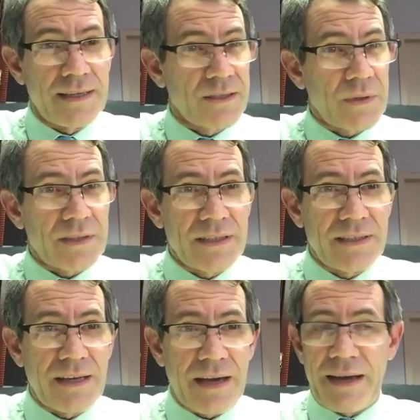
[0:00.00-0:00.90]

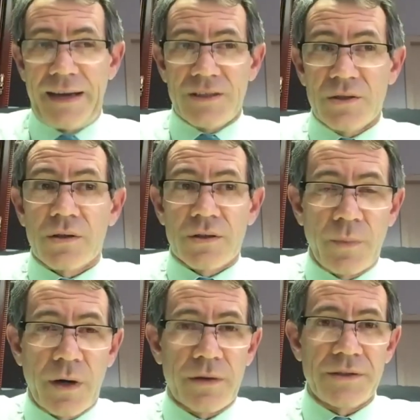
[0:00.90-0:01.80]
Eswatini has got
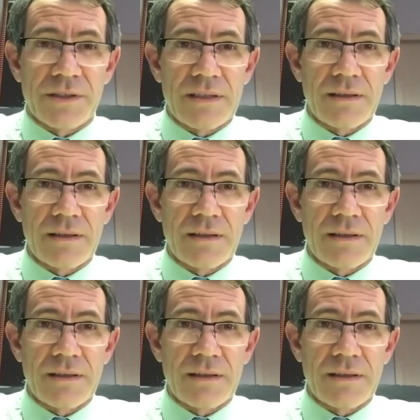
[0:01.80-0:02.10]
democracy.